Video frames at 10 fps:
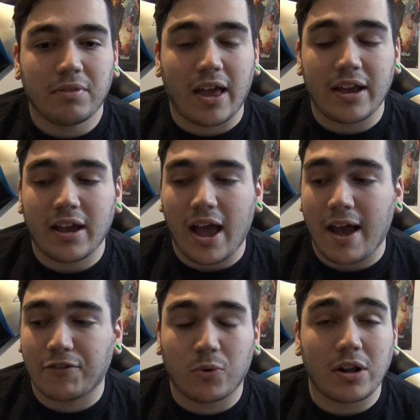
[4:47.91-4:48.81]
Like,
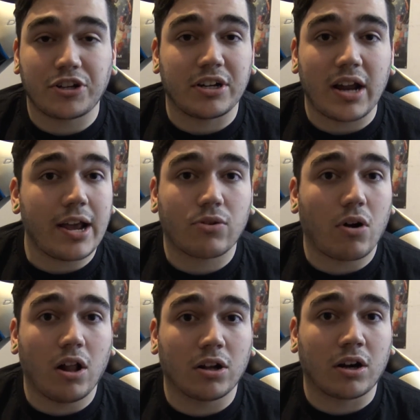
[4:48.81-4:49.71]
after watching
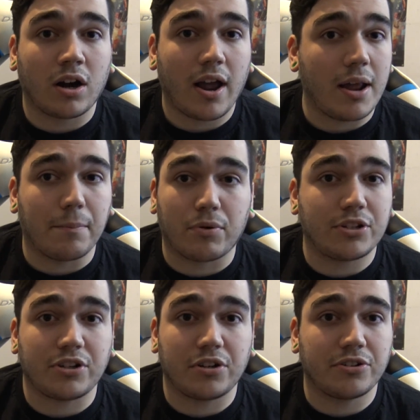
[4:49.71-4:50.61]
Nightcrawler and
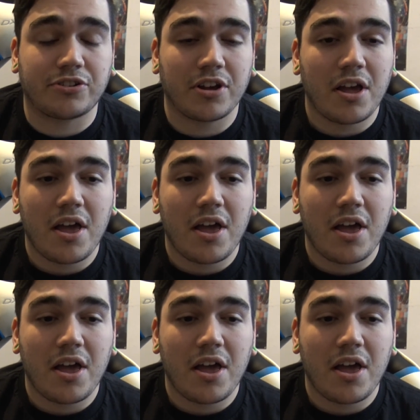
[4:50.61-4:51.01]
Prisoners,